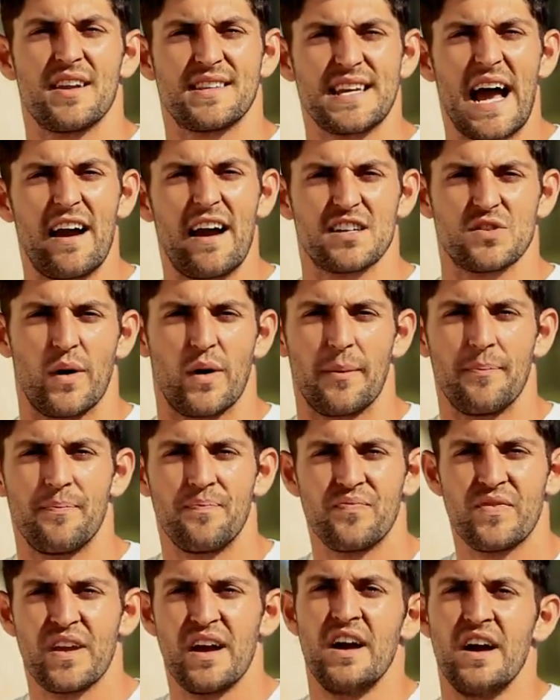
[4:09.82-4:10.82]
a tire swing.
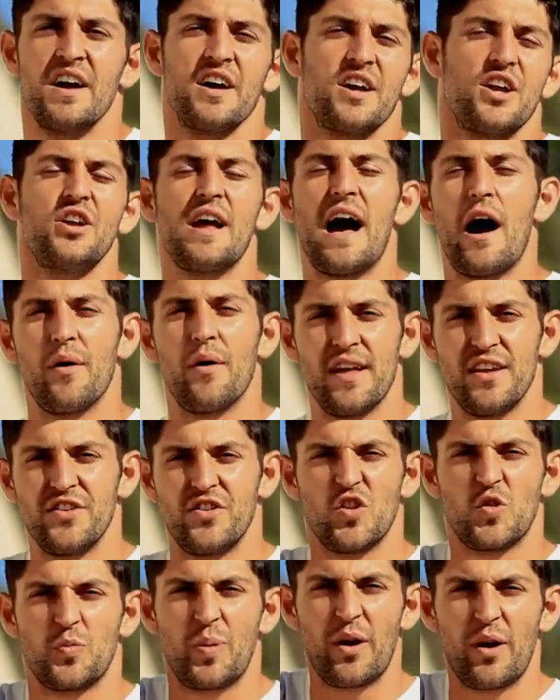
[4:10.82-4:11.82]
You know how it
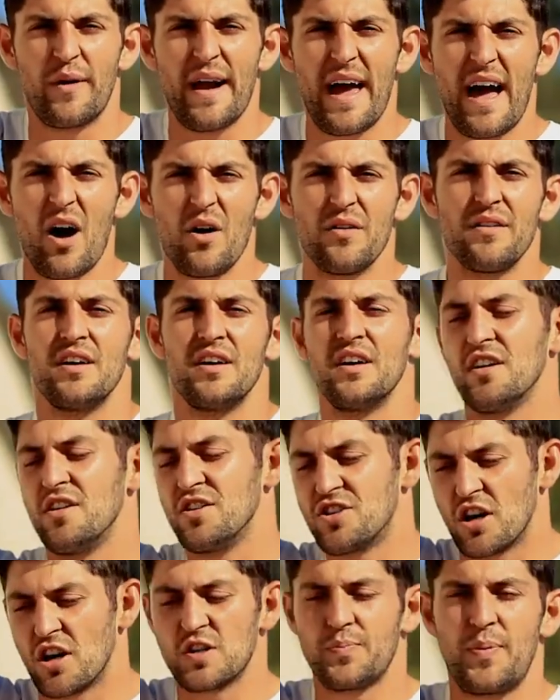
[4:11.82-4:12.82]
is, you spin around, you
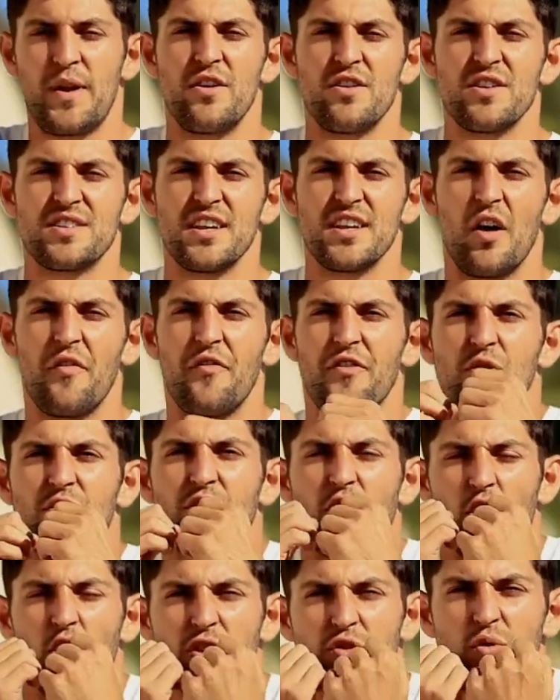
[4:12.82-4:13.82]
start spinning yourself,
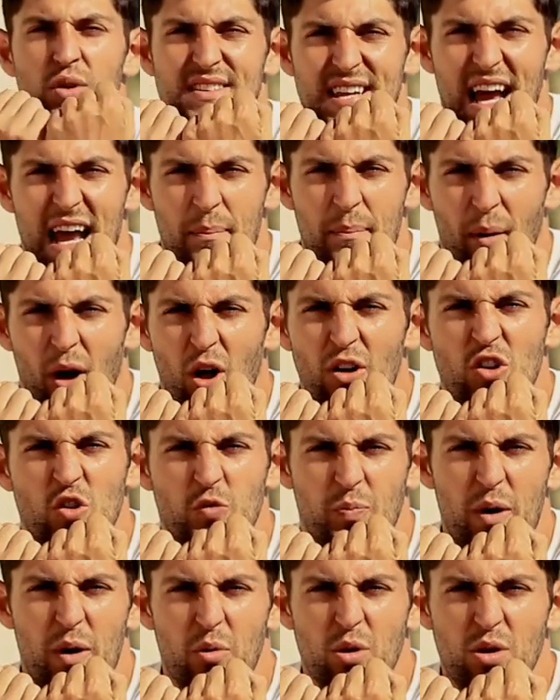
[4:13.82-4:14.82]
curl into a tight ball, you
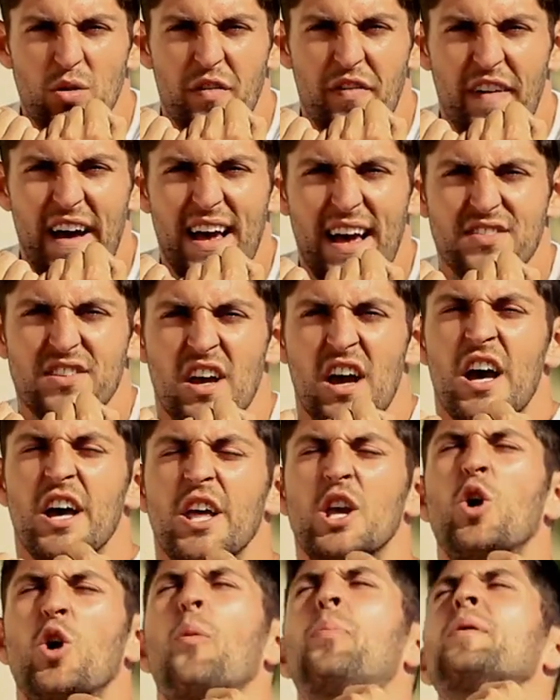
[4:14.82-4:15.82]
spin really, really fast.
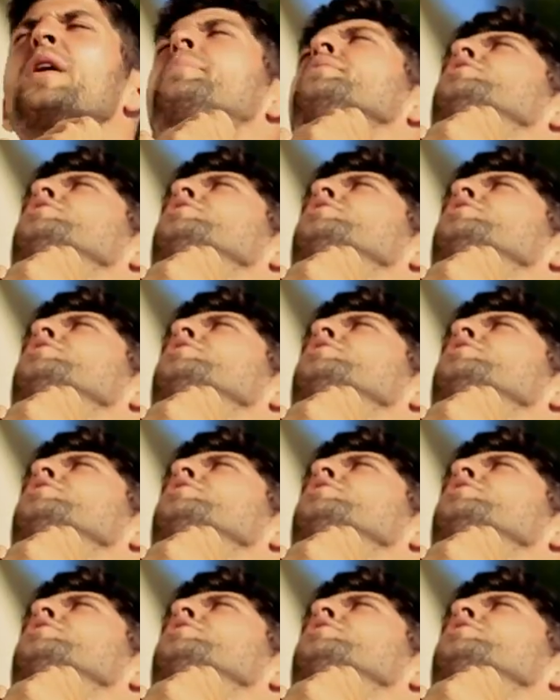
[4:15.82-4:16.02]
You open up